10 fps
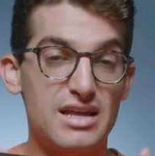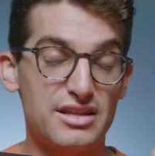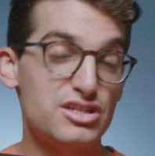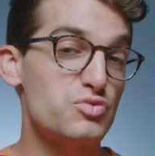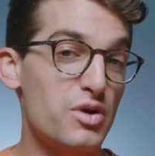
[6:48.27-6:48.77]
Now
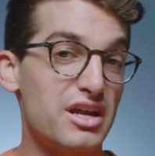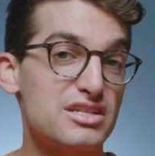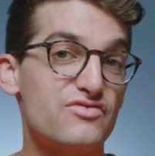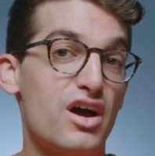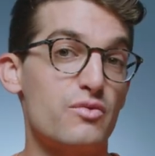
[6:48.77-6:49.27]
this is where it
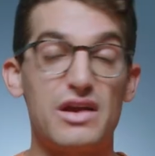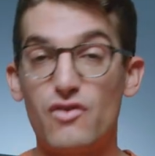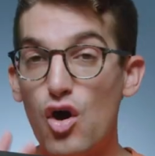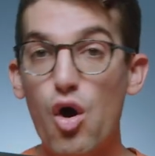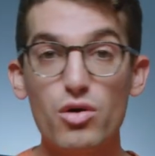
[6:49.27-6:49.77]
gets fun. We have
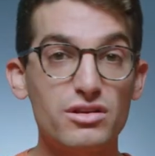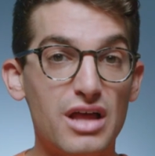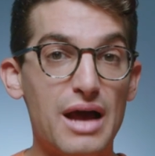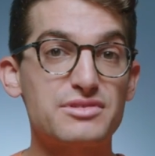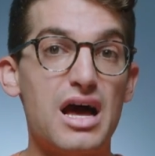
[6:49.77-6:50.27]
all the
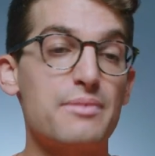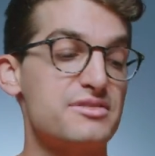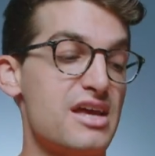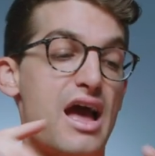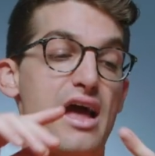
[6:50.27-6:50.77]

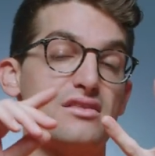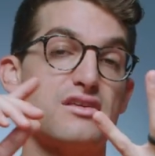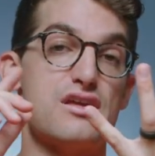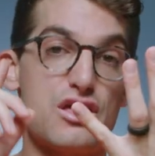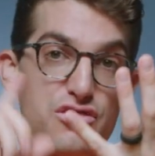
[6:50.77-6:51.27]
laptops at
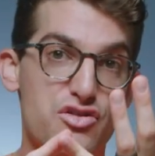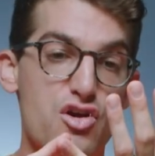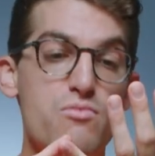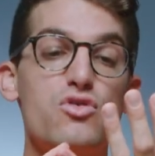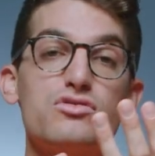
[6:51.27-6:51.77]
the
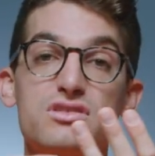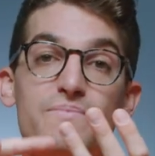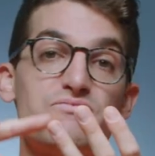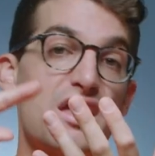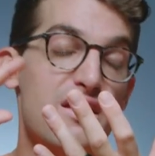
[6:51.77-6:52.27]
thermals,
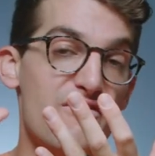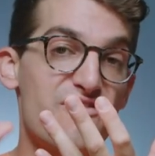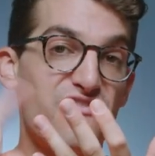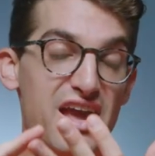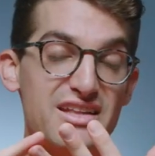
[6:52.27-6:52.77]

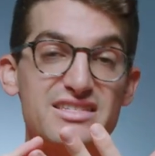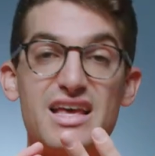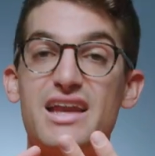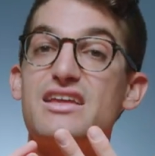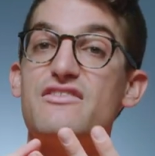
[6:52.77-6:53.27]
fan
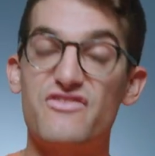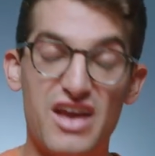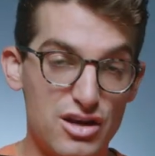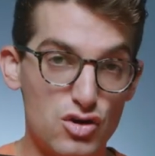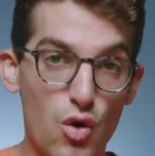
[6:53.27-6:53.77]
setting,
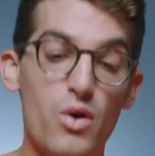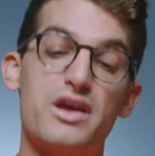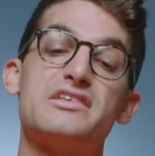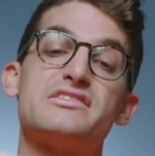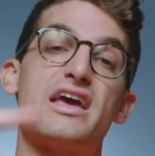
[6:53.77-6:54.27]
fan
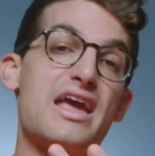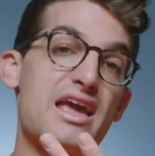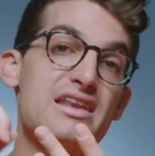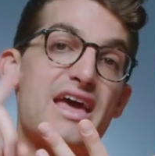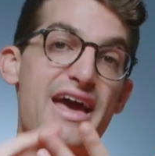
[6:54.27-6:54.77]
noise,
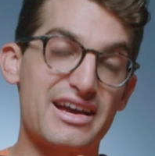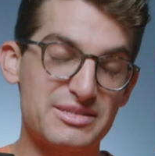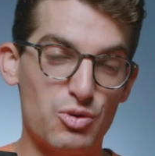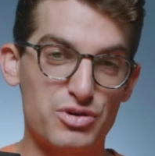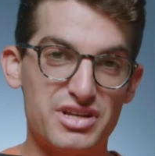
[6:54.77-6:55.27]
and
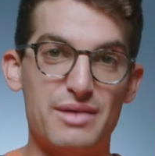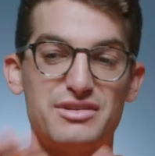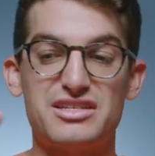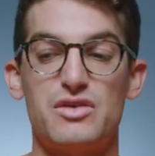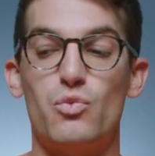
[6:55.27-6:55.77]
export time
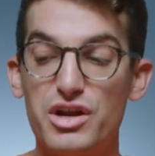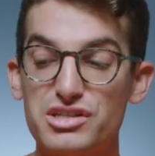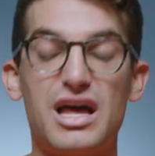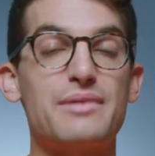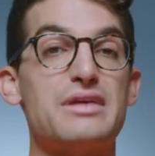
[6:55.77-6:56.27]
to see
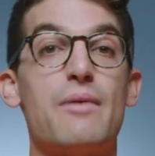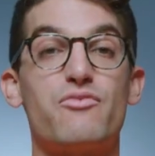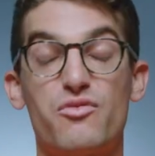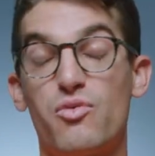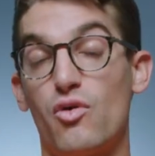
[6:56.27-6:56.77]
which laptop
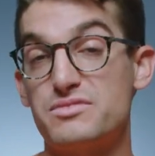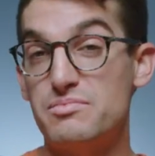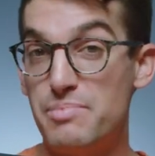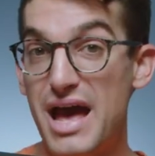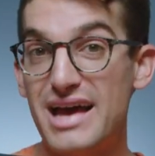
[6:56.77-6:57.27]
performs
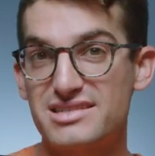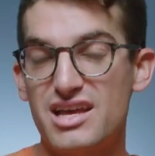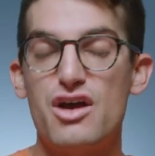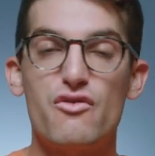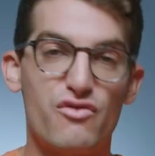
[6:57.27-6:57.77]
best
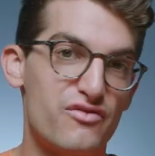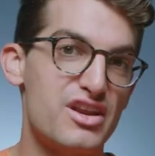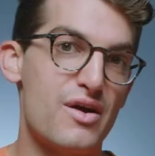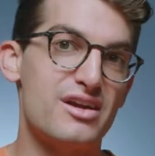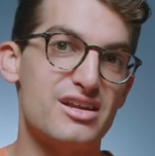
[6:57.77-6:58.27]
for
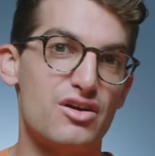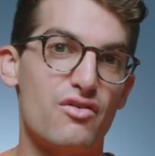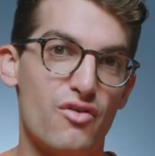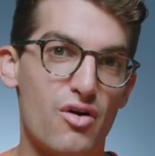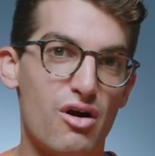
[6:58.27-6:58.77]
video editing
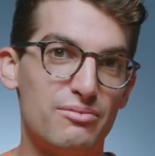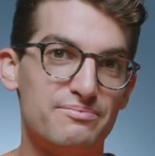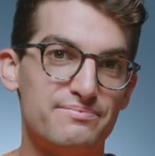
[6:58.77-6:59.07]
overall.